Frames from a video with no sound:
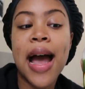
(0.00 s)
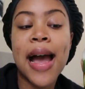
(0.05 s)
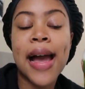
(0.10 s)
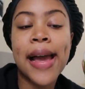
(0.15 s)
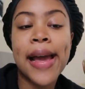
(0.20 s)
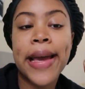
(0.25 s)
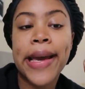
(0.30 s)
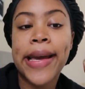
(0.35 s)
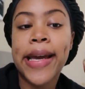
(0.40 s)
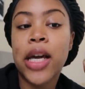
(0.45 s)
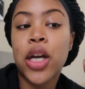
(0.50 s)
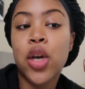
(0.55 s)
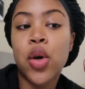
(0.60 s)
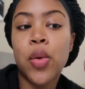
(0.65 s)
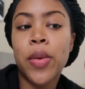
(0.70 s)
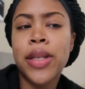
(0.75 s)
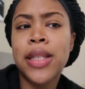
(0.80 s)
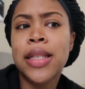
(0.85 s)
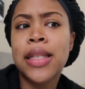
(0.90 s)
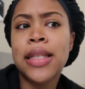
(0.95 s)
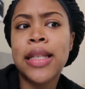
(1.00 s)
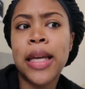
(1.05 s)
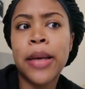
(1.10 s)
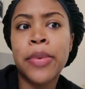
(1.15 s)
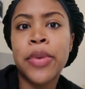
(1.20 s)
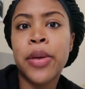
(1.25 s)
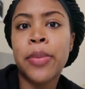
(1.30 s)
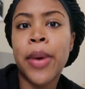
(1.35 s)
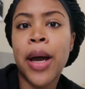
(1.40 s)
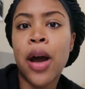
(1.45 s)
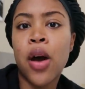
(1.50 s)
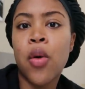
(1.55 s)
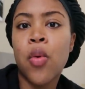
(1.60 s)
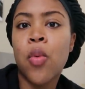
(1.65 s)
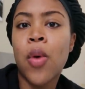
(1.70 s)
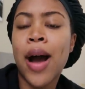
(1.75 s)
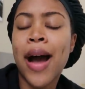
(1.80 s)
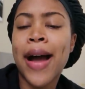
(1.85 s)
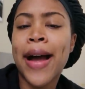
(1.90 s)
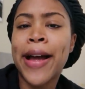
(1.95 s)
i go into depth
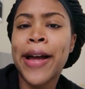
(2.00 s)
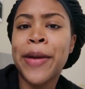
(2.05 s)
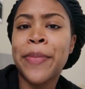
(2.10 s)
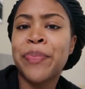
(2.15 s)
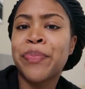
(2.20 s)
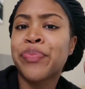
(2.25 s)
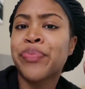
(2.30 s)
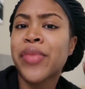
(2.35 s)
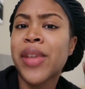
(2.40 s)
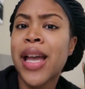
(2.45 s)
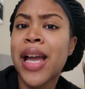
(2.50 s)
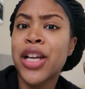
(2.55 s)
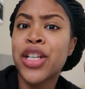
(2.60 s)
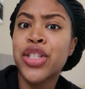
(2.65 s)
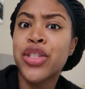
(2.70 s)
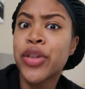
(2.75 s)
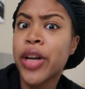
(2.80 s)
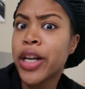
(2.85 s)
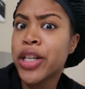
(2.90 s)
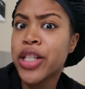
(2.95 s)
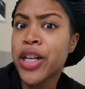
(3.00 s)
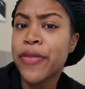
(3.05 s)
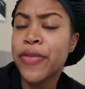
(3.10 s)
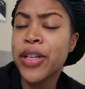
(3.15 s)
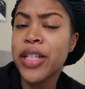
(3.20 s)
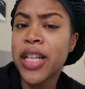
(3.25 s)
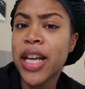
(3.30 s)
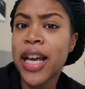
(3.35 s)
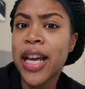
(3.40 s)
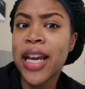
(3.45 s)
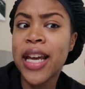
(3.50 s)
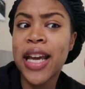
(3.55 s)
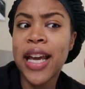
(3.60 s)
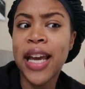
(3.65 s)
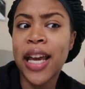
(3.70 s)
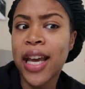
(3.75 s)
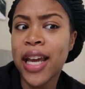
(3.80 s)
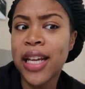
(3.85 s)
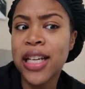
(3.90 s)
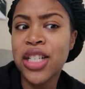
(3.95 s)
about why I stretch every day
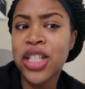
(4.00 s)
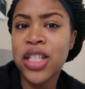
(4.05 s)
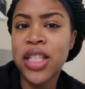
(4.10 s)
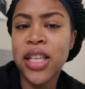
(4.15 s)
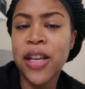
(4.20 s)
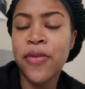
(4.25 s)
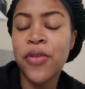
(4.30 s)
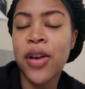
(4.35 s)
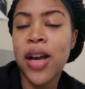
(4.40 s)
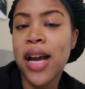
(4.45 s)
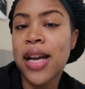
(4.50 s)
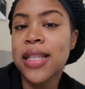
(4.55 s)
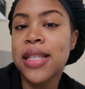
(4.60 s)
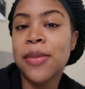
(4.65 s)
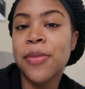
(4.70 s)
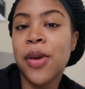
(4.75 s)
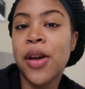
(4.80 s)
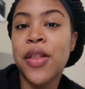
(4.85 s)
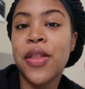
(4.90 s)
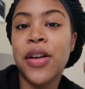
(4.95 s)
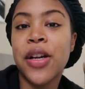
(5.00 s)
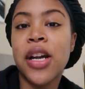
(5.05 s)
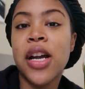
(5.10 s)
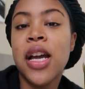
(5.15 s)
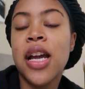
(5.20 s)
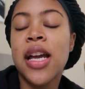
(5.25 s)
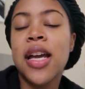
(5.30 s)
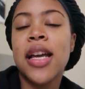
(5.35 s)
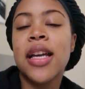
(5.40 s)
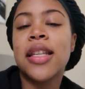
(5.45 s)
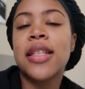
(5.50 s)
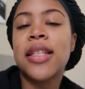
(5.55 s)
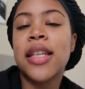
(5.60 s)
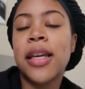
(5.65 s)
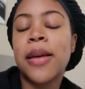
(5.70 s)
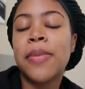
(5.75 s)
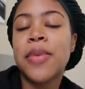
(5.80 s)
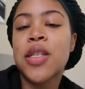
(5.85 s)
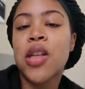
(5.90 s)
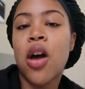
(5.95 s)
and just give you guys some other
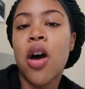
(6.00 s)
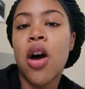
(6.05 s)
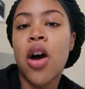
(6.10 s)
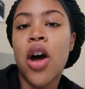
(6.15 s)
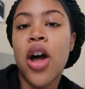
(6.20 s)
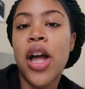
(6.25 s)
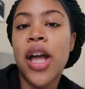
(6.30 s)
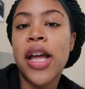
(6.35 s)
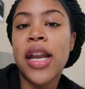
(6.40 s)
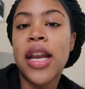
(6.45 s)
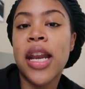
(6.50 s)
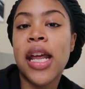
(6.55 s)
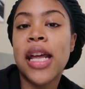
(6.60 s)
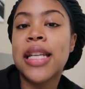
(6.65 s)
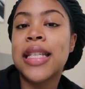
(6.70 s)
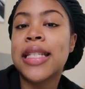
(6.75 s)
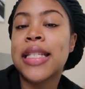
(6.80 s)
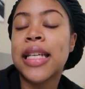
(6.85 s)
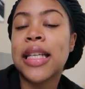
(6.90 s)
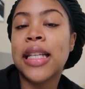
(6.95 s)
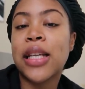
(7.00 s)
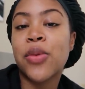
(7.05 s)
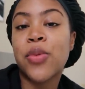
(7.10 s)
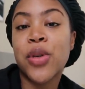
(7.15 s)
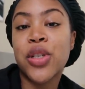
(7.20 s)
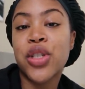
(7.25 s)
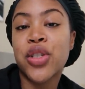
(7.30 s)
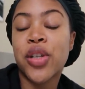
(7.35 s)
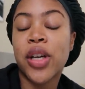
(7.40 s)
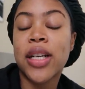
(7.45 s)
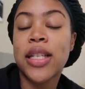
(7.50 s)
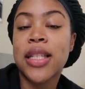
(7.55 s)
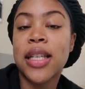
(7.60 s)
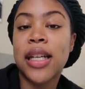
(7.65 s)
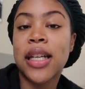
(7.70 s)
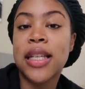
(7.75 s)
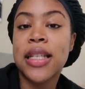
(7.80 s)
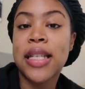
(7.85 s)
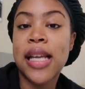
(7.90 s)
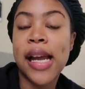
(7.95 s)
tips on dealing with stress
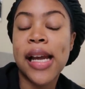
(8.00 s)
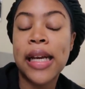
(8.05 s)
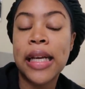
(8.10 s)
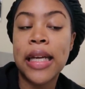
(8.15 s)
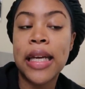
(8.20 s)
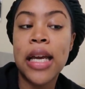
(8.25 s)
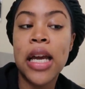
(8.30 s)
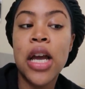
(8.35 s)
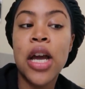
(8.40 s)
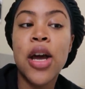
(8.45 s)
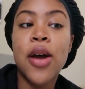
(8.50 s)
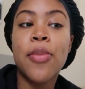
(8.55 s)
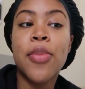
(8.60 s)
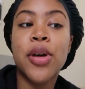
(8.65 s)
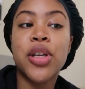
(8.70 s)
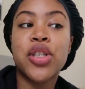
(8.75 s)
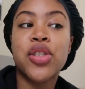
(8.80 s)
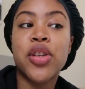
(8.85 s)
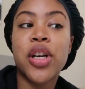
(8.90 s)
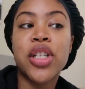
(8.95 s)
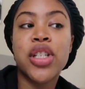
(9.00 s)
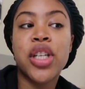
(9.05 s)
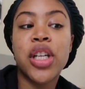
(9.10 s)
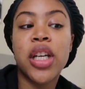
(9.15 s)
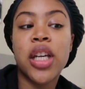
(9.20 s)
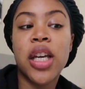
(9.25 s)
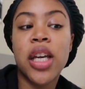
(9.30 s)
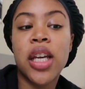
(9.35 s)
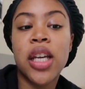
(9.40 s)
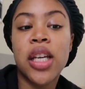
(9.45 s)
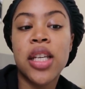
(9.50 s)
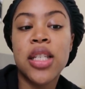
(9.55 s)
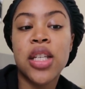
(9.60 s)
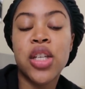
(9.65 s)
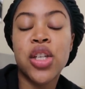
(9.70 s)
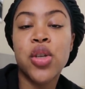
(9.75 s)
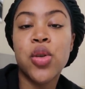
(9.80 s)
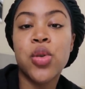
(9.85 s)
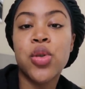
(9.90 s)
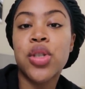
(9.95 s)
and anxiety. But stretching is
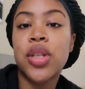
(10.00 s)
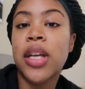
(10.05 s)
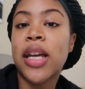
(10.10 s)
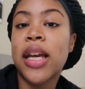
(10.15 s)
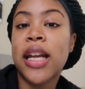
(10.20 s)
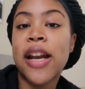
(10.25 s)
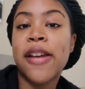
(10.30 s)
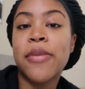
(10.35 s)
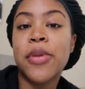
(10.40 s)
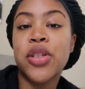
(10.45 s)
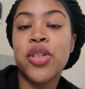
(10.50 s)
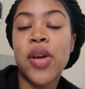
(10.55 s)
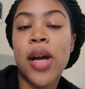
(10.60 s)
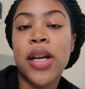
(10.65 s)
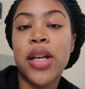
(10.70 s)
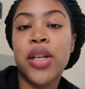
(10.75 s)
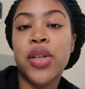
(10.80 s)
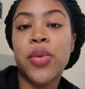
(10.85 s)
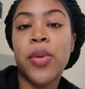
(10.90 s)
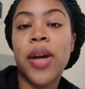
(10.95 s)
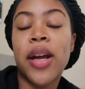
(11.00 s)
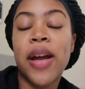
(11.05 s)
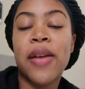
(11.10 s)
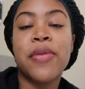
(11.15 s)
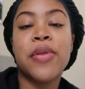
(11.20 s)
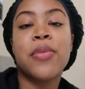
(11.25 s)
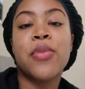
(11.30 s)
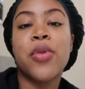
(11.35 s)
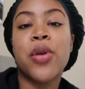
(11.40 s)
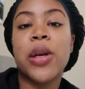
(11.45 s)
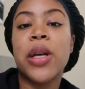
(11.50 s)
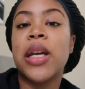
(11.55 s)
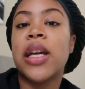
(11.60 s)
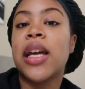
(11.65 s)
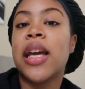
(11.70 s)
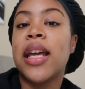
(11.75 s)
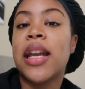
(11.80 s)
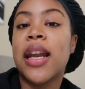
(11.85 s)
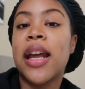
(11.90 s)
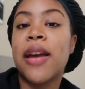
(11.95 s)
a huge thing and I've been trying to do it every
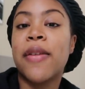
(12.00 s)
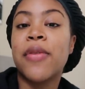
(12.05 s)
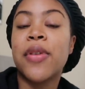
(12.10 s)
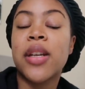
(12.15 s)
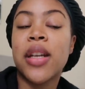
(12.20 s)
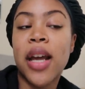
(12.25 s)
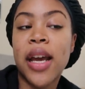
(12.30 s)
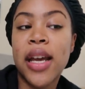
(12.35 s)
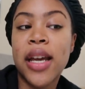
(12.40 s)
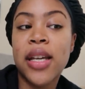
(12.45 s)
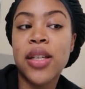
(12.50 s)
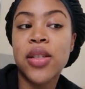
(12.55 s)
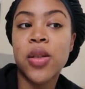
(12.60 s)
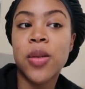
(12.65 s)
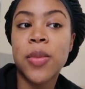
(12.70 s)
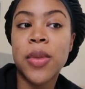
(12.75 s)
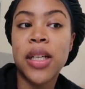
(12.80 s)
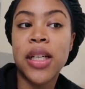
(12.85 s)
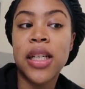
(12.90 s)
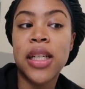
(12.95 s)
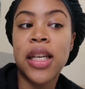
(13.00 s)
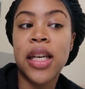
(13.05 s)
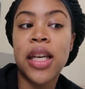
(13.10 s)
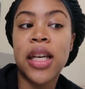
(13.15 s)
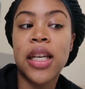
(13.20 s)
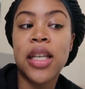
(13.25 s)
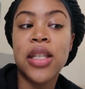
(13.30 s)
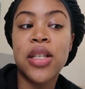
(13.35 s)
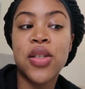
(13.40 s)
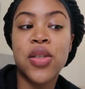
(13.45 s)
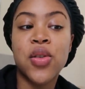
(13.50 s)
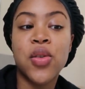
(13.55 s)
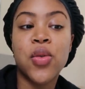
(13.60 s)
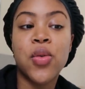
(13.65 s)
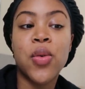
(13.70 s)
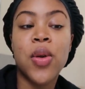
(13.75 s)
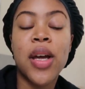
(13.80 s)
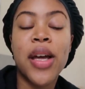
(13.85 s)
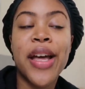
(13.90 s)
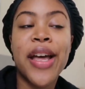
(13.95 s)
morning and every night. So I'm going to get
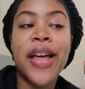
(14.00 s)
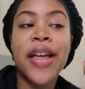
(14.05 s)
into